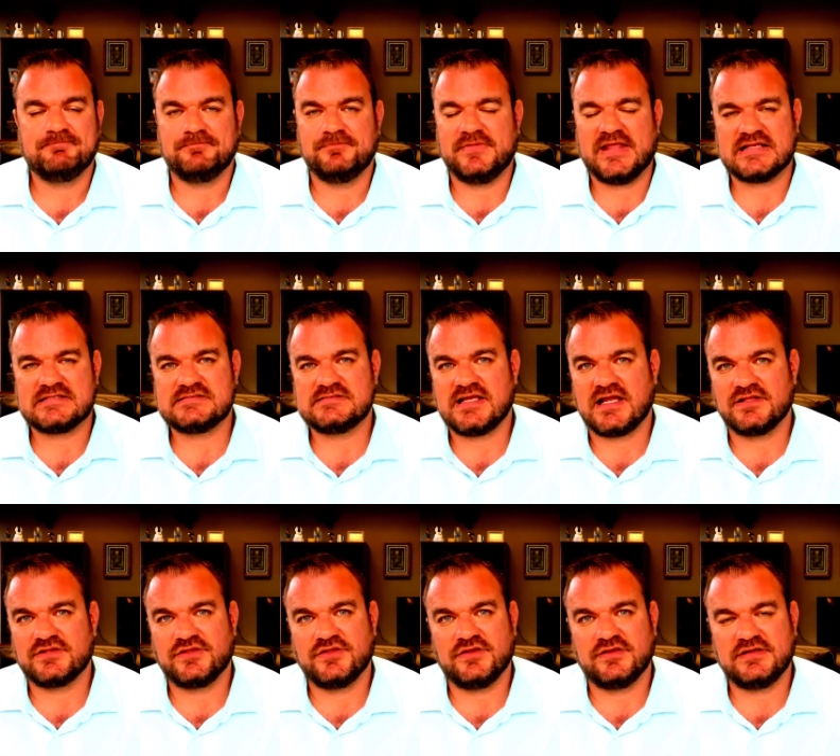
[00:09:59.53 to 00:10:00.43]
that's
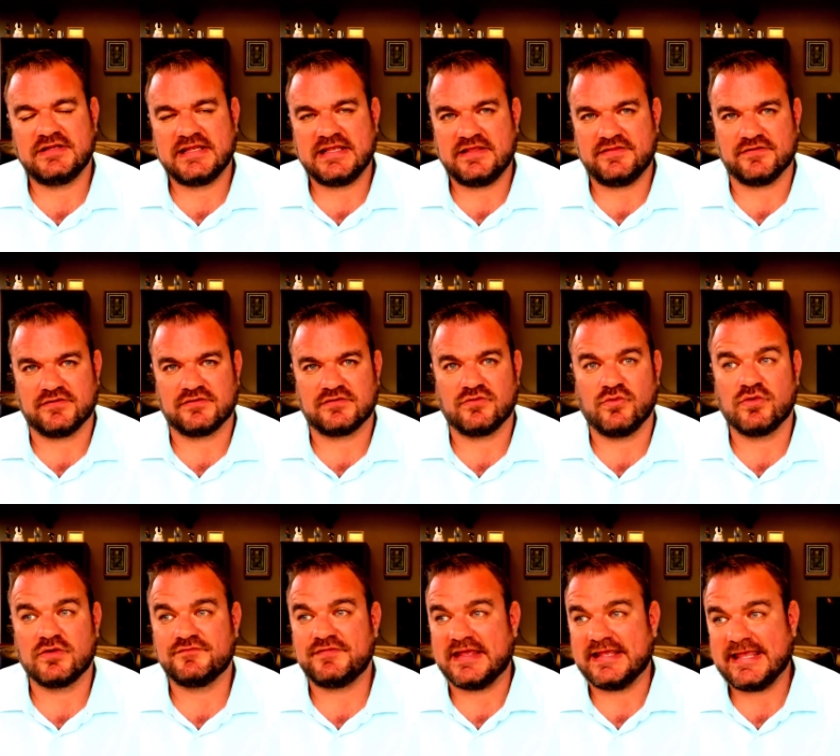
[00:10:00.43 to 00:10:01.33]
not good either.
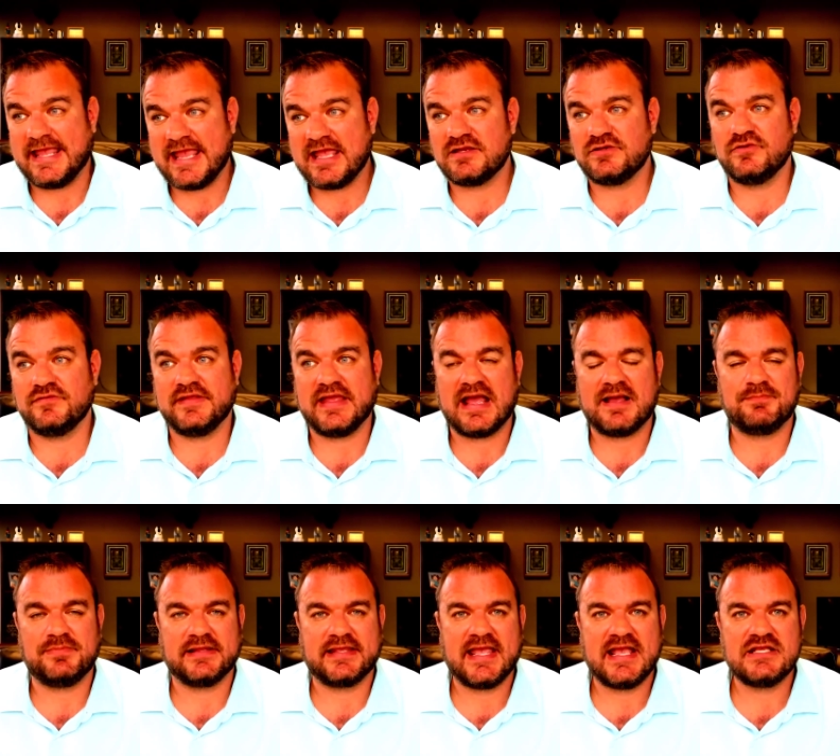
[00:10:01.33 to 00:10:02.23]
Or if they can't do the
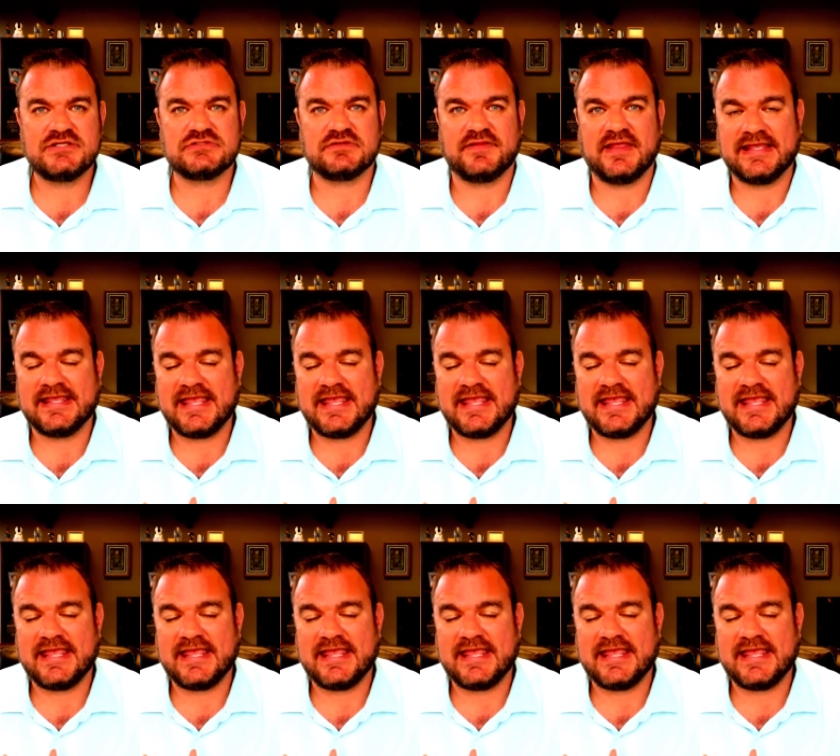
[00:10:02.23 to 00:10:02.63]
application, they